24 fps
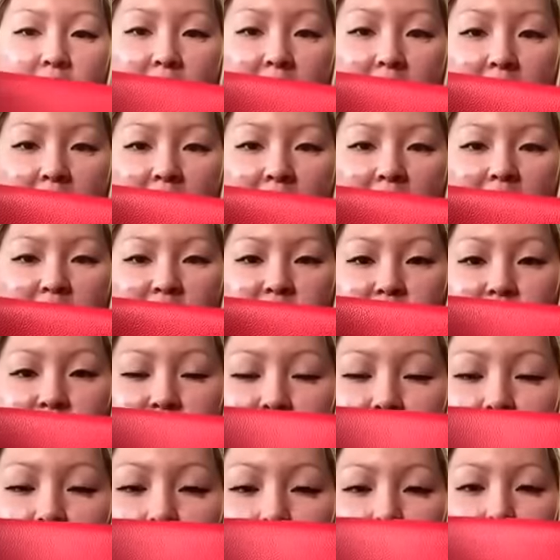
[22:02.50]
and it's
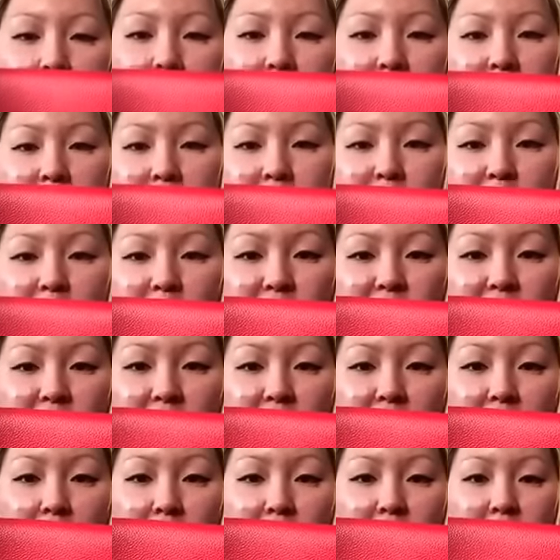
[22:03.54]
totally
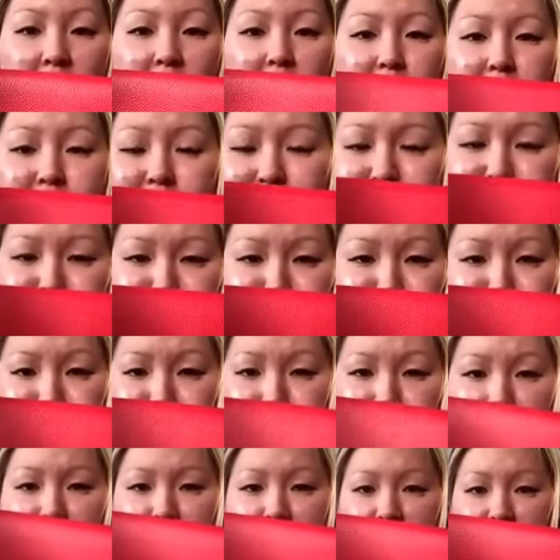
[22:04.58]
perfect. I mean,
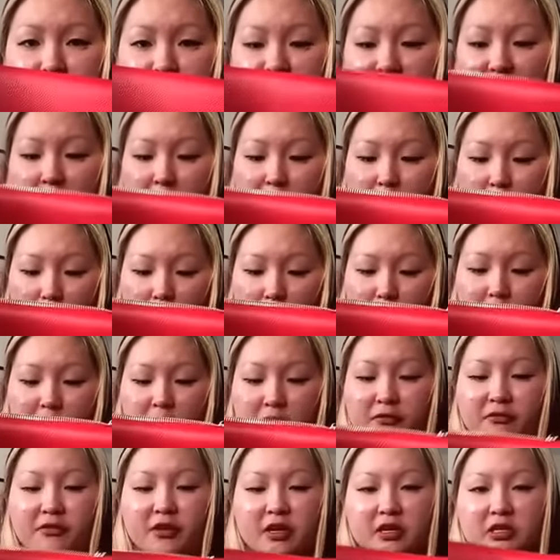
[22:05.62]
more
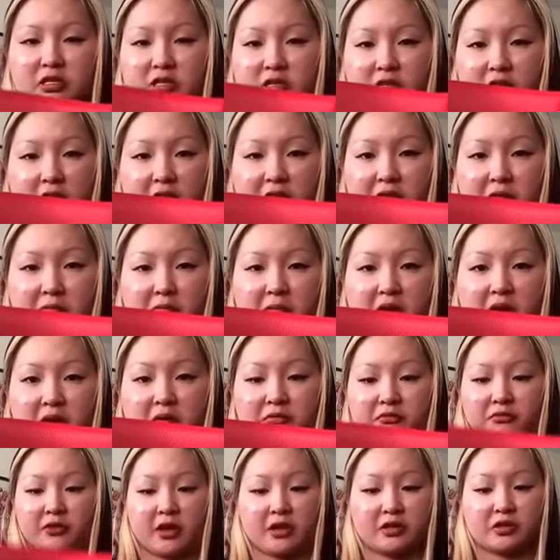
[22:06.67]
perfect than the made in
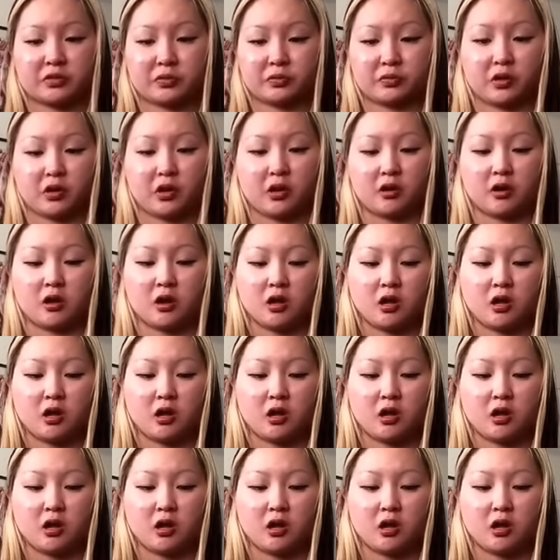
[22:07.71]
France one.